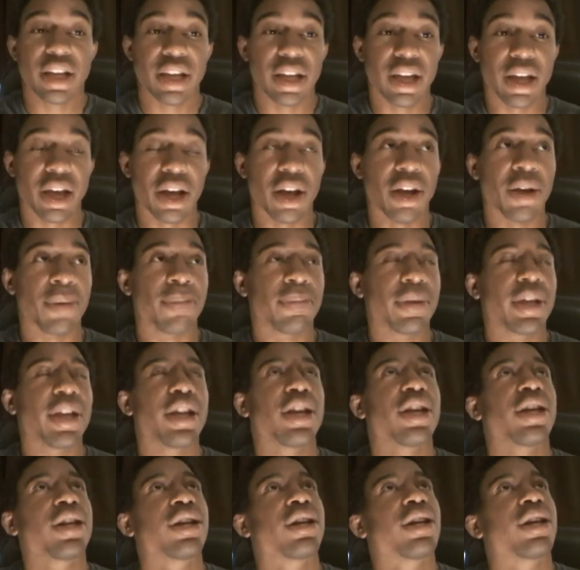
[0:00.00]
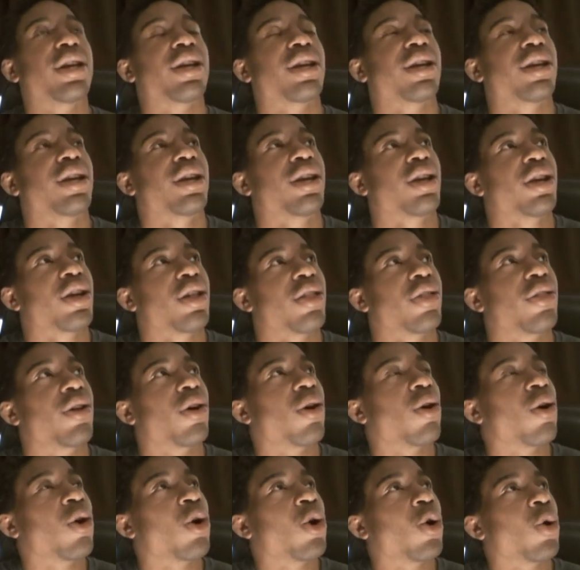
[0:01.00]
In
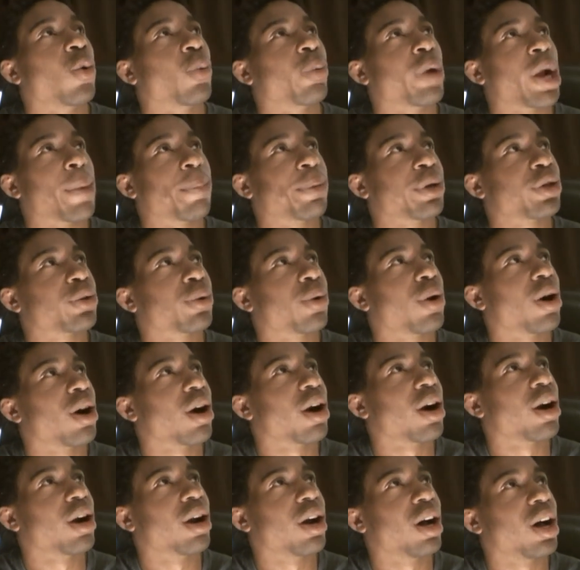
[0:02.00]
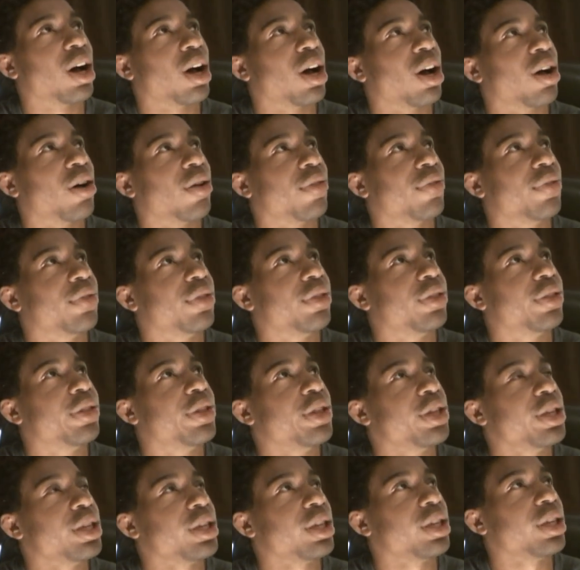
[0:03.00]
the whole repertoire of
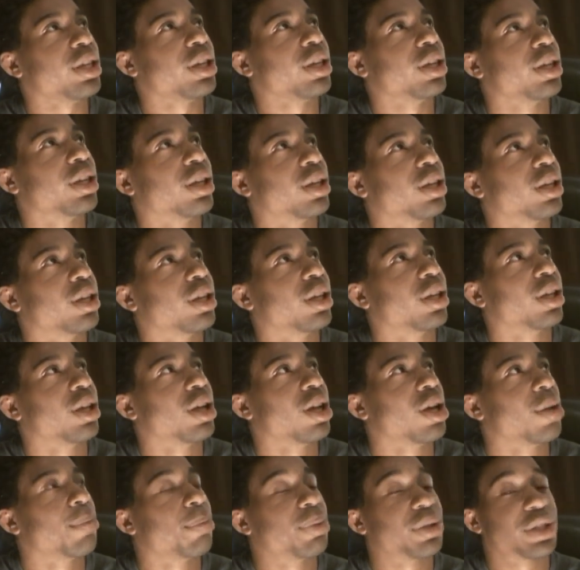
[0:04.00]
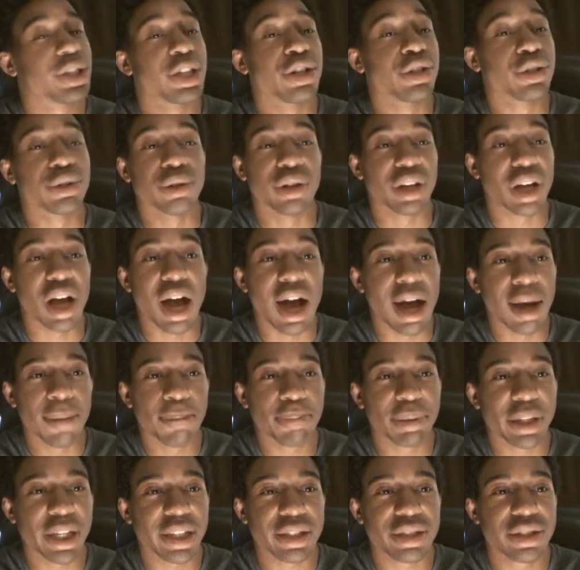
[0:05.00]
the potential
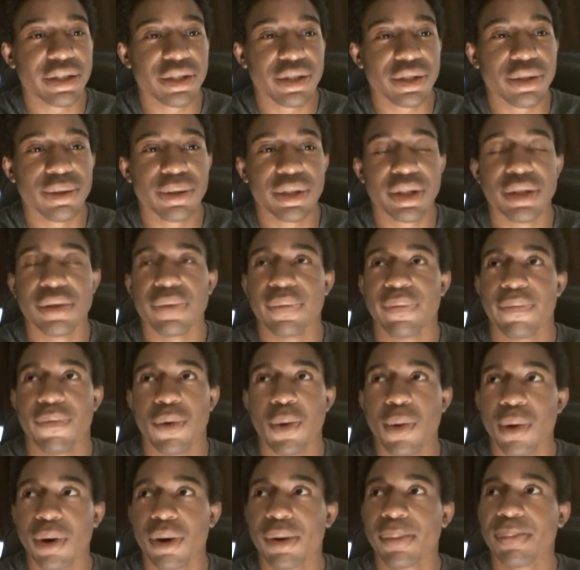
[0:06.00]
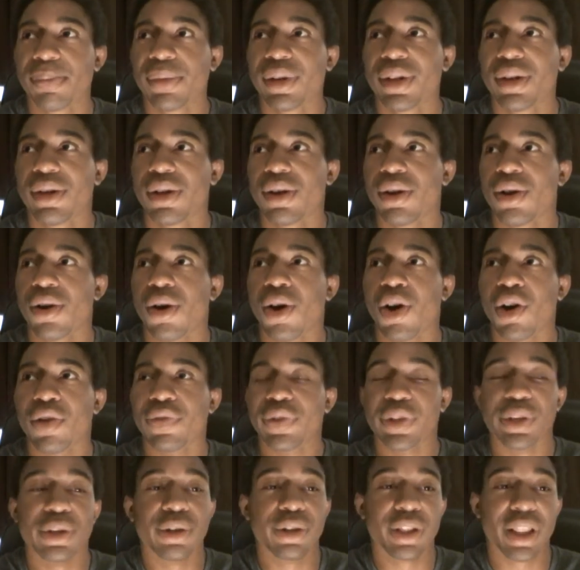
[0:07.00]
complexes you can form
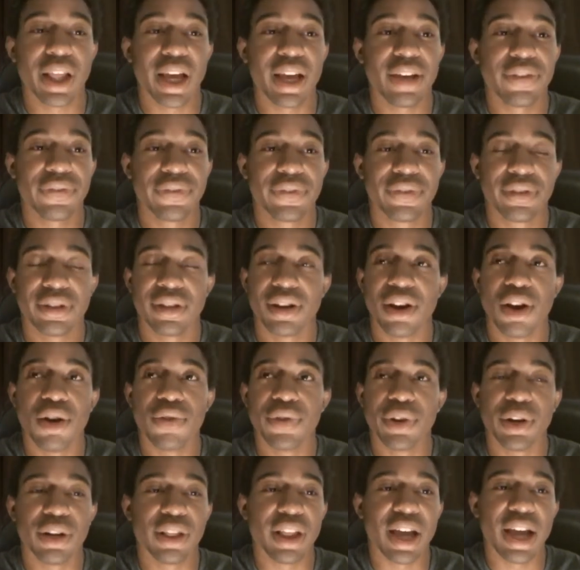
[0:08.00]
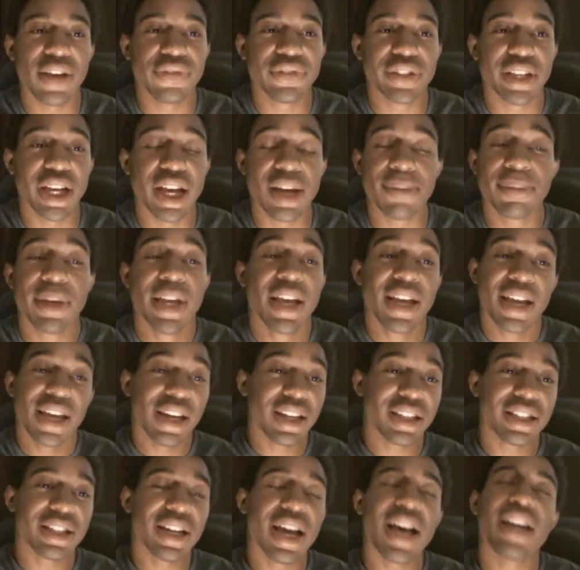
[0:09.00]
over your lifetime,
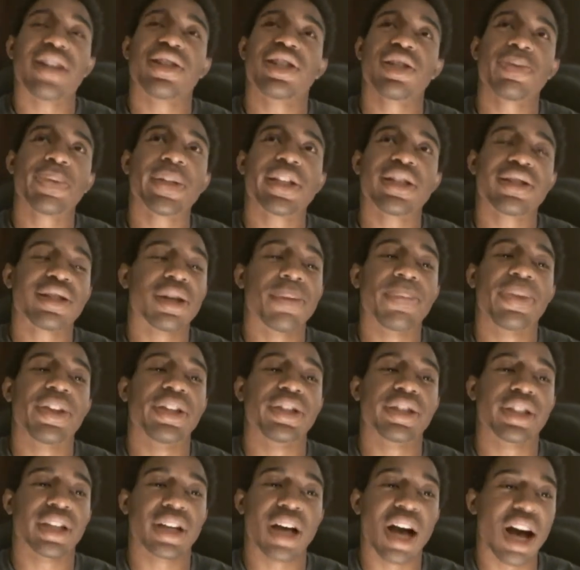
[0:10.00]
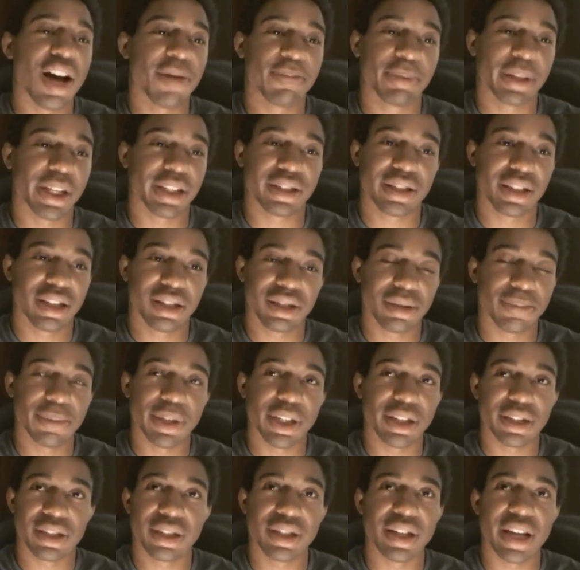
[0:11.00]
and it's not just because something's a complex, it doesn't
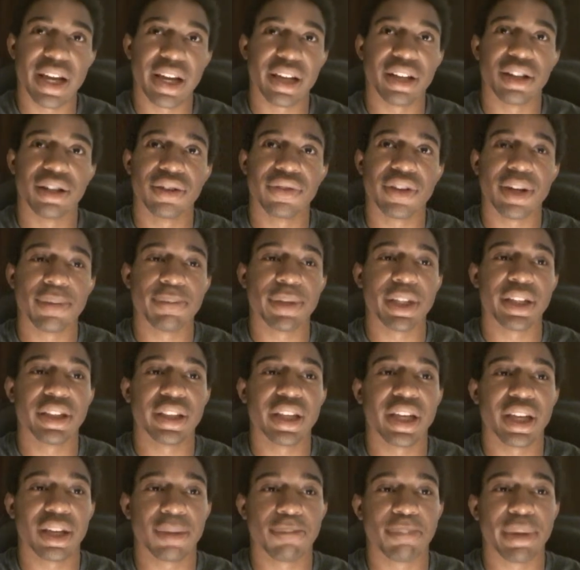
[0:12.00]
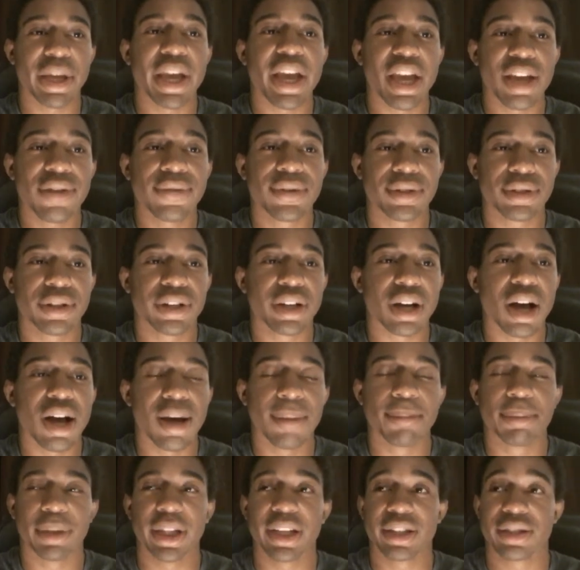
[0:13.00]
mean it's negative. I mean, like, behaviors are
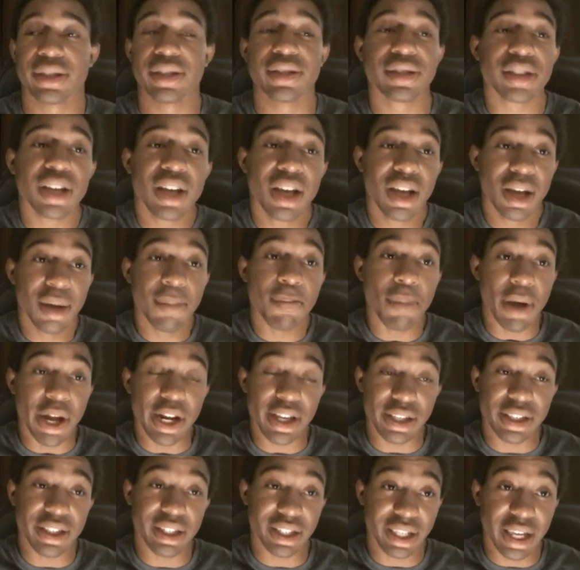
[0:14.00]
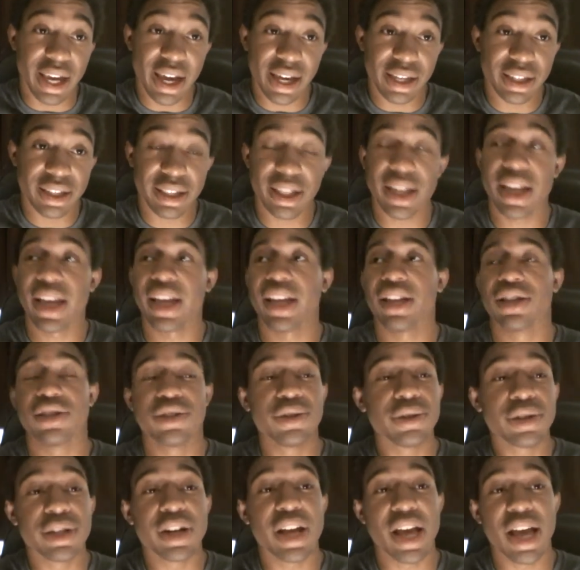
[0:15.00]
complexes, but it's the case that
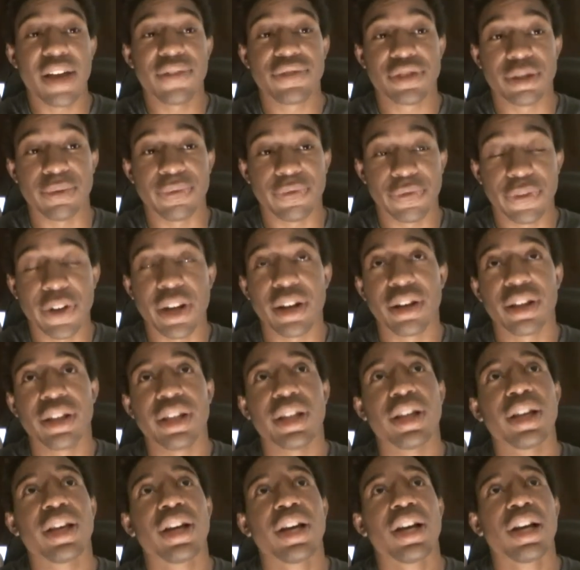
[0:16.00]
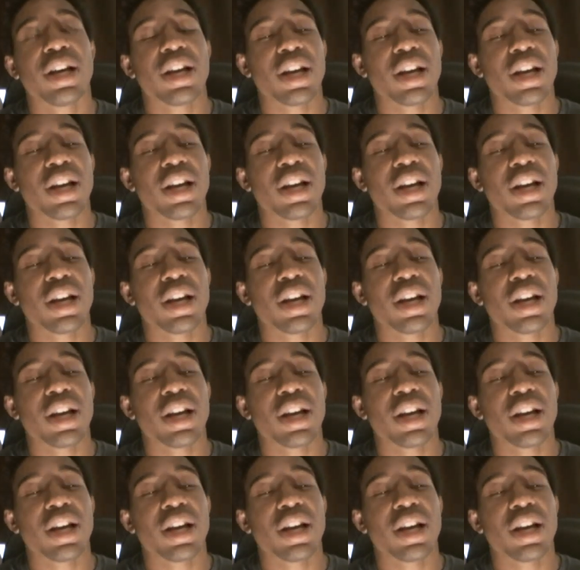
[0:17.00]
you can have some fairly